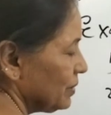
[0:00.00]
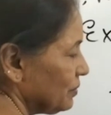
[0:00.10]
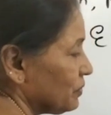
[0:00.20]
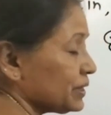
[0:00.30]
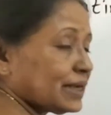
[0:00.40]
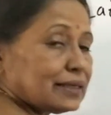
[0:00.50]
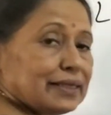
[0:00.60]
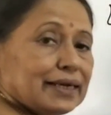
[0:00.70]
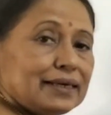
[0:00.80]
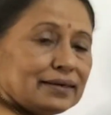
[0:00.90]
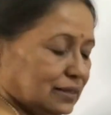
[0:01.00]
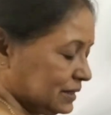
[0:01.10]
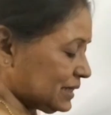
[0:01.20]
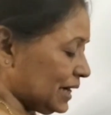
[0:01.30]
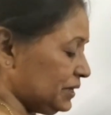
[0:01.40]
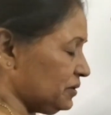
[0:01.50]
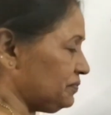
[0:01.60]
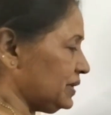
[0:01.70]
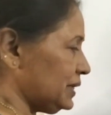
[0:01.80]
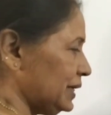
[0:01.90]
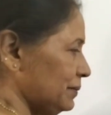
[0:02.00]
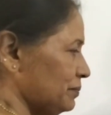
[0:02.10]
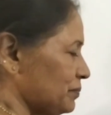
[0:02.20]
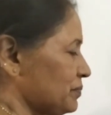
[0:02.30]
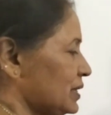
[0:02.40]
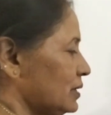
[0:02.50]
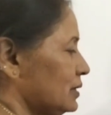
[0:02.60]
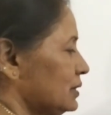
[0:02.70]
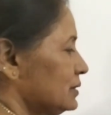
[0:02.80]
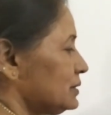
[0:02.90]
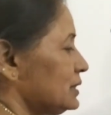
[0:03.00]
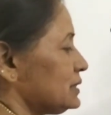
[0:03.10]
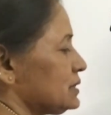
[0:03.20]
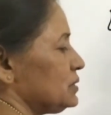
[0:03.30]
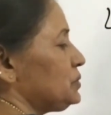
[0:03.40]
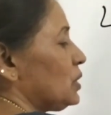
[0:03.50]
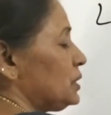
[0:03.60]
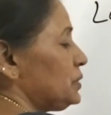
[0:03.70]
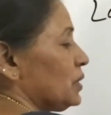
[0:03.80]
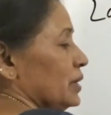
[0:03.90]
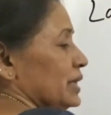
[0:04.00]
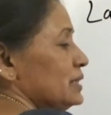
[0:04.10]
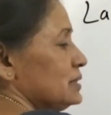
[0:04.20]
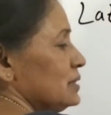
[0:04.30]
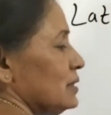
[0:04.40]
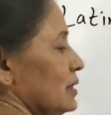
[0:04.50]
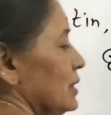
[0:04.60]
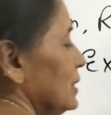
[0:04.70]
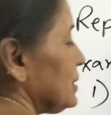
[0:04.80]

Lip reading: What are their scientific name? This tortoise, it